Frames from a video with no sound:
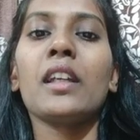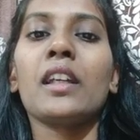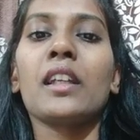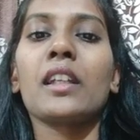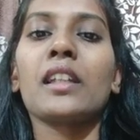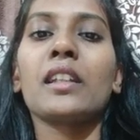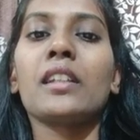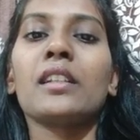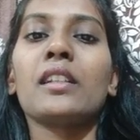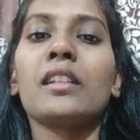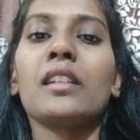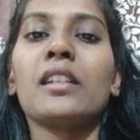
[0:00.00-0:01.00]

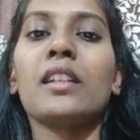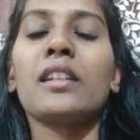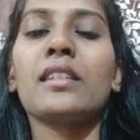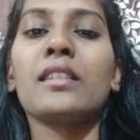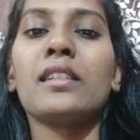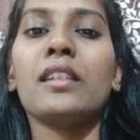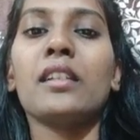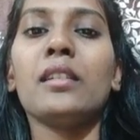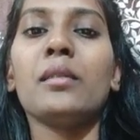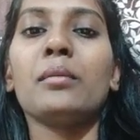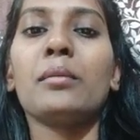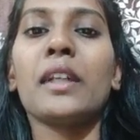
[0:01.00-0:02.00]
is the
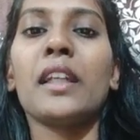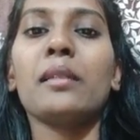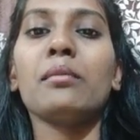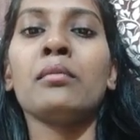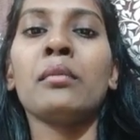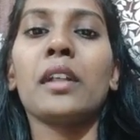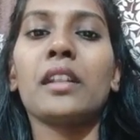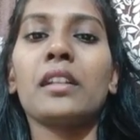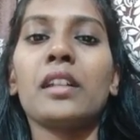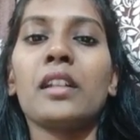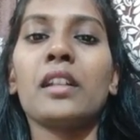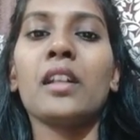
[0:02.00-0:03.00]
main method,